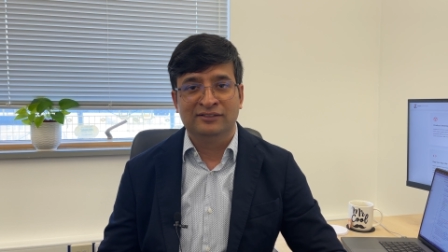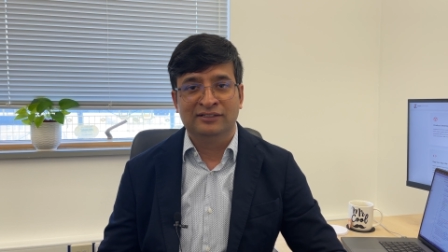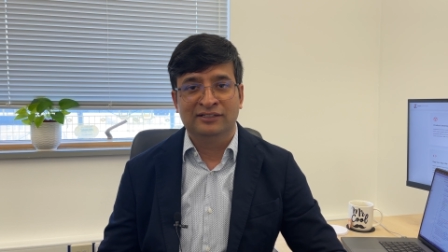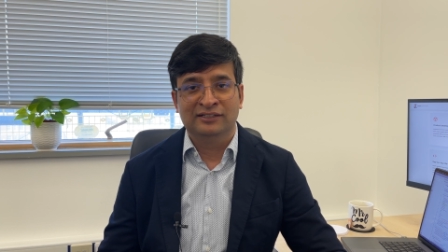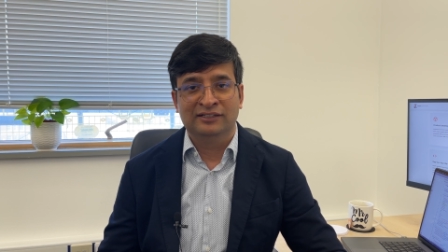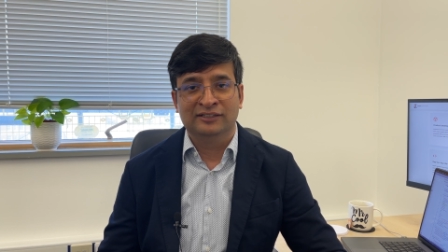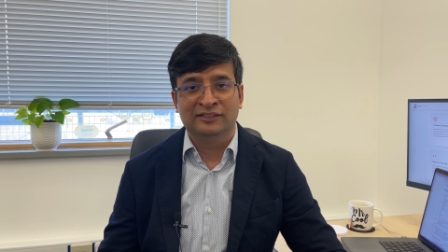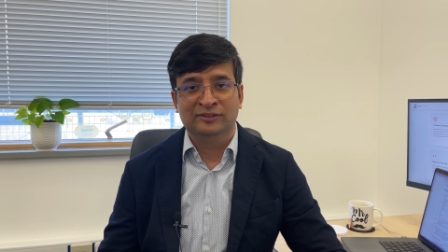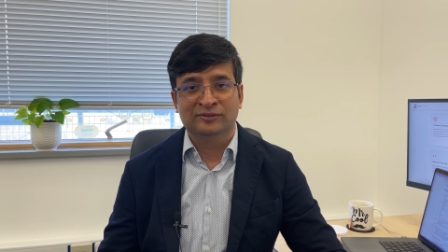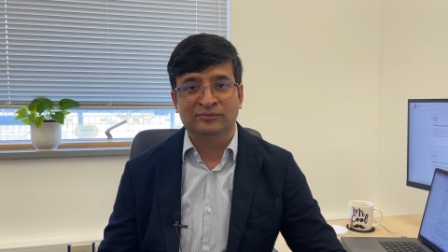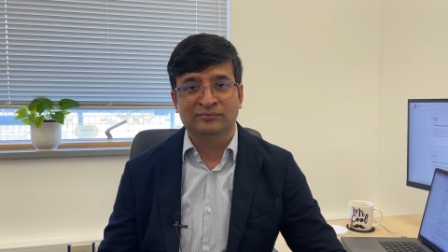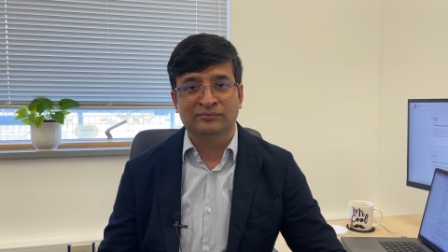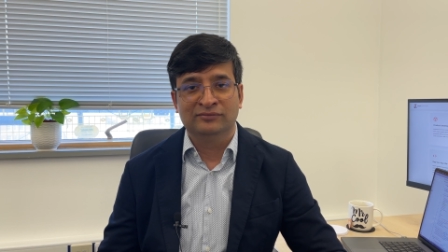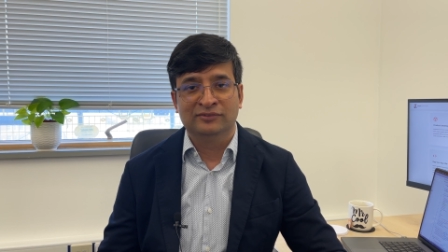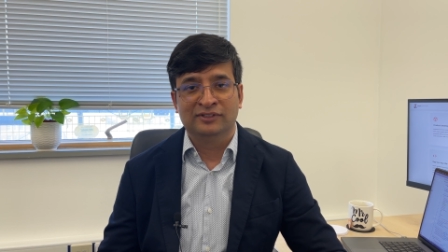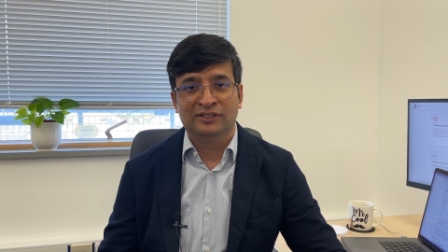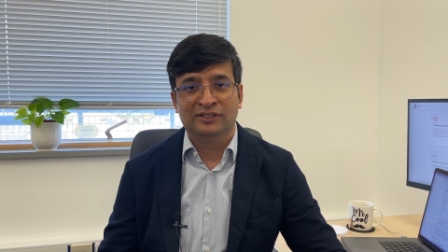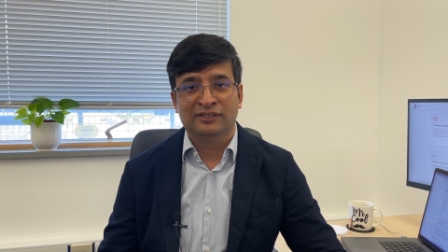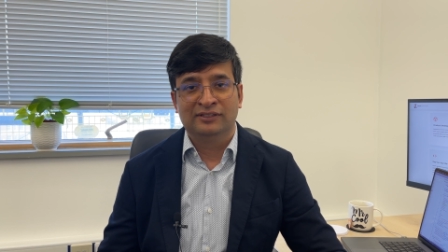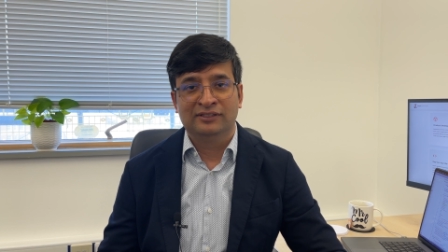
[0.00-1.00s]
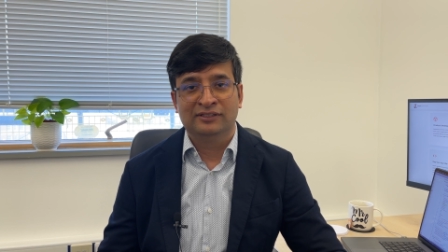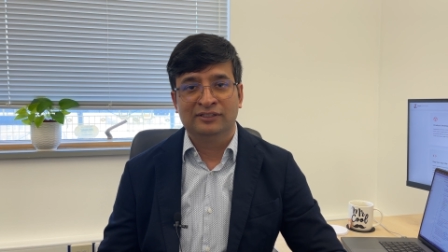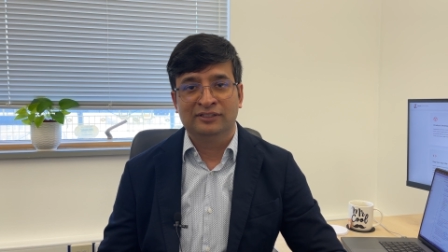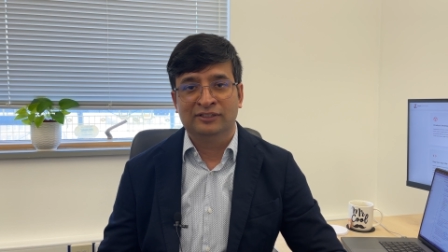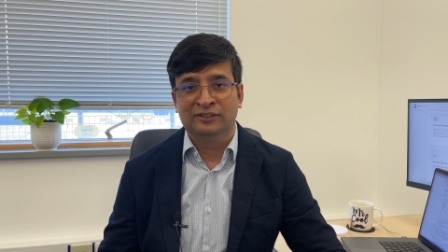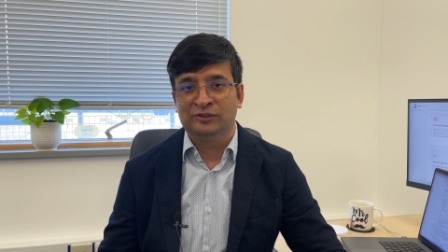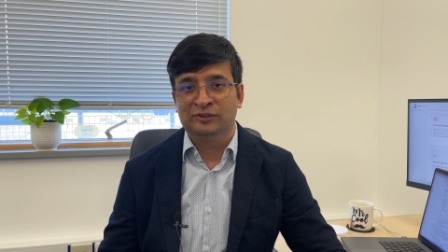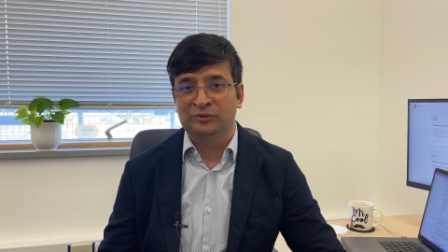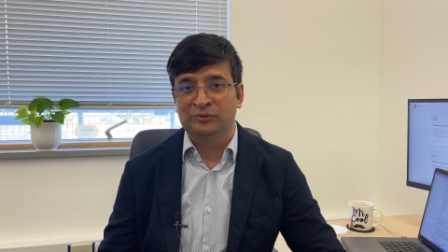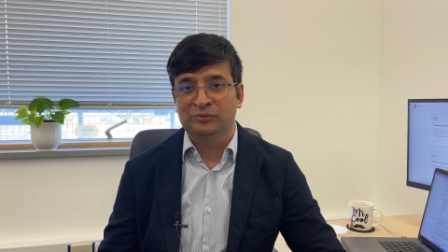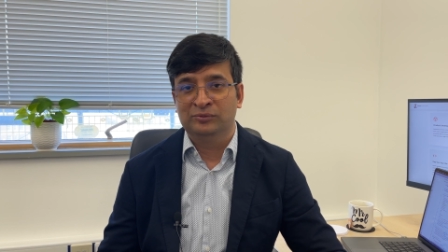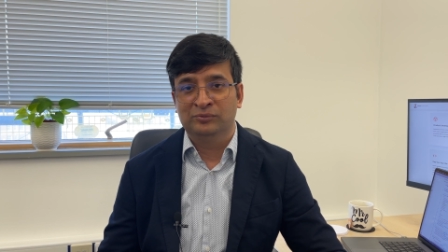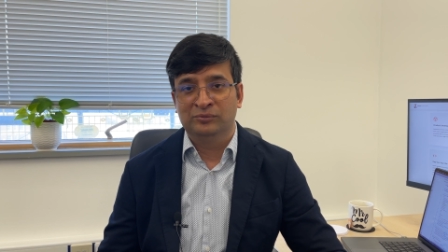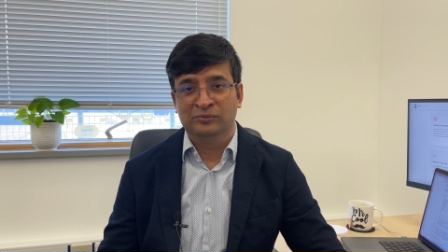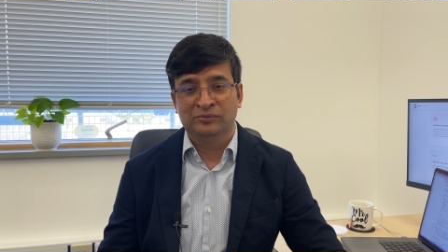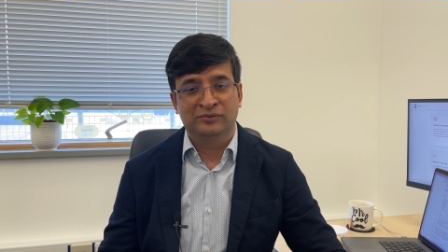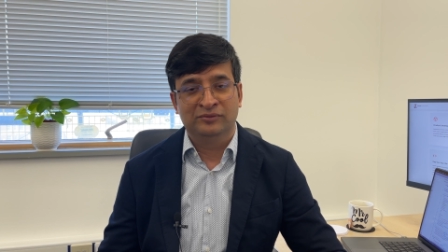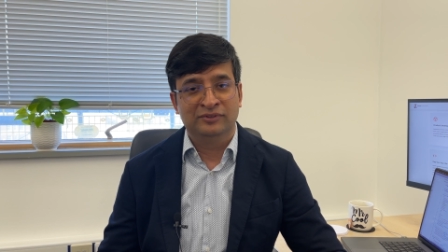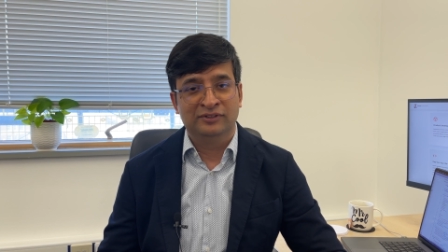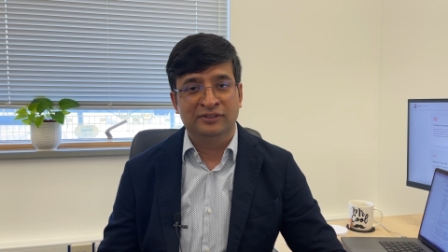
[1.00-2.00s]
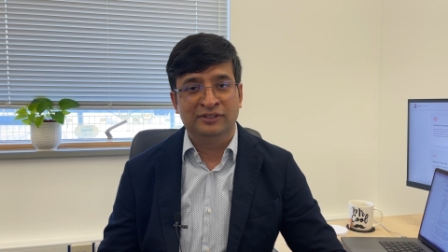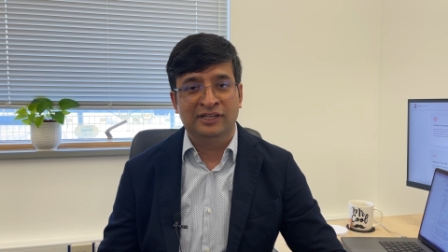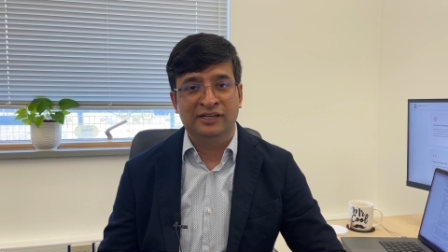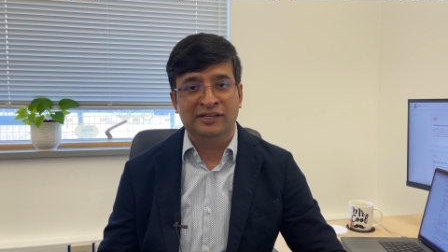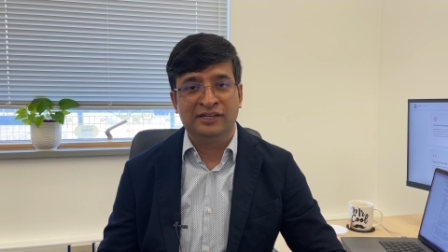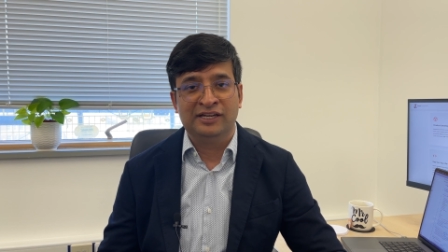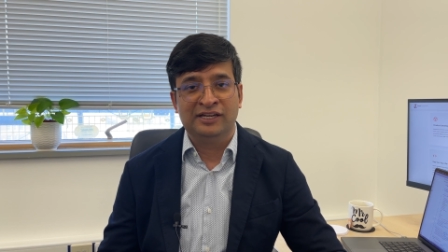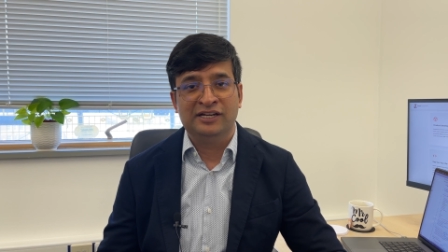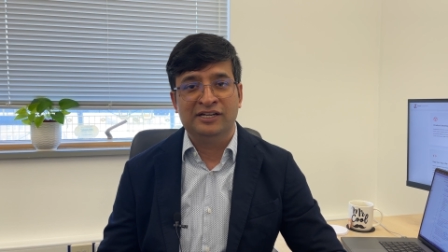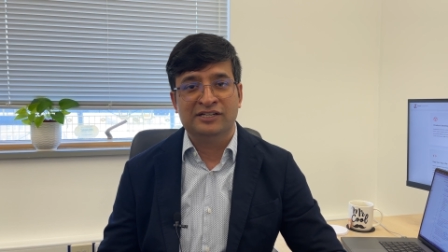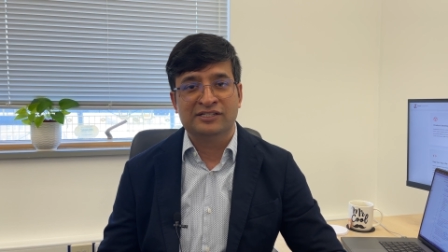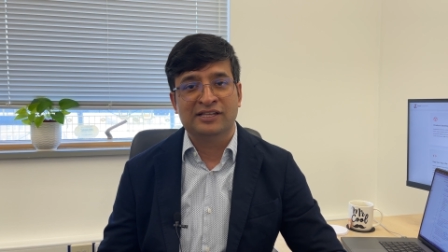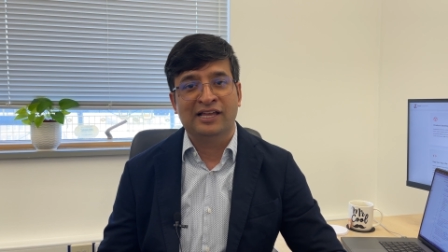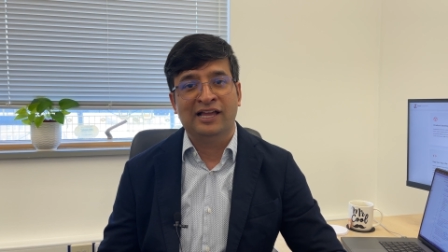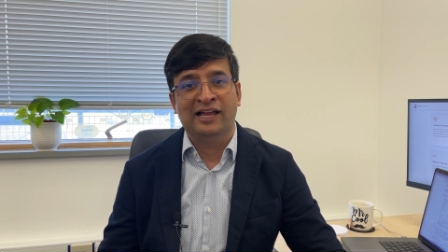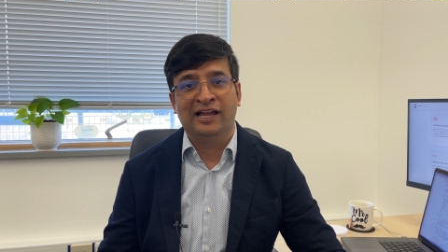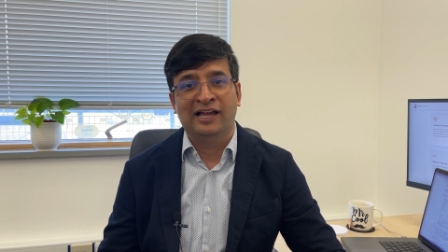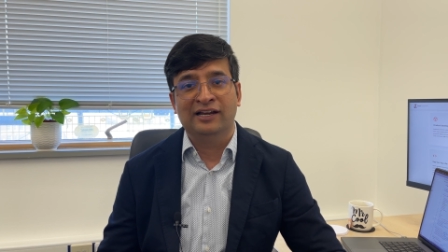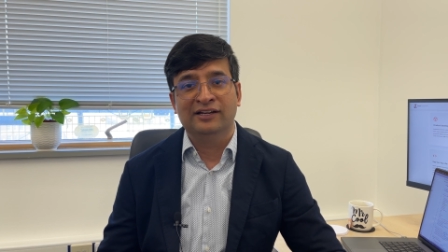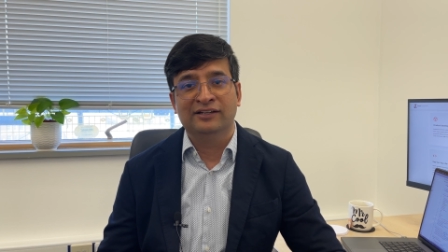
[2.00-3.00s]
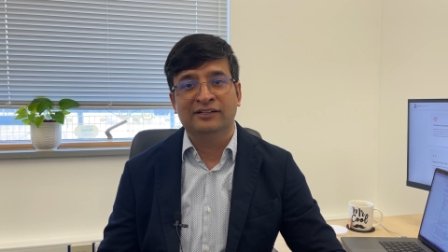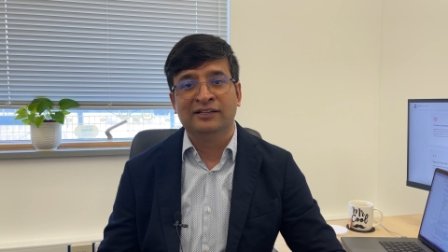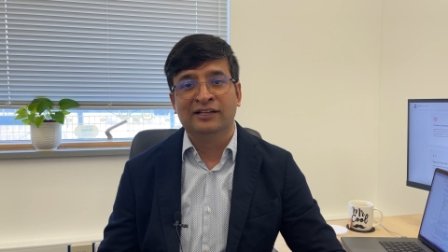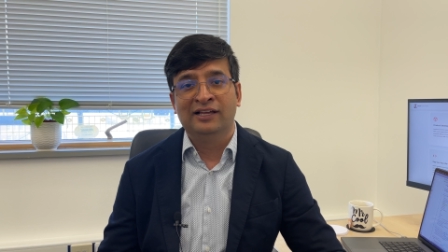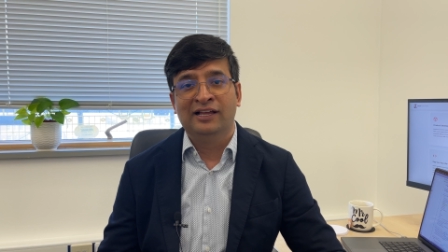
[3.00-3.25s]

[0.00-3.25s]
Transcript: the needs and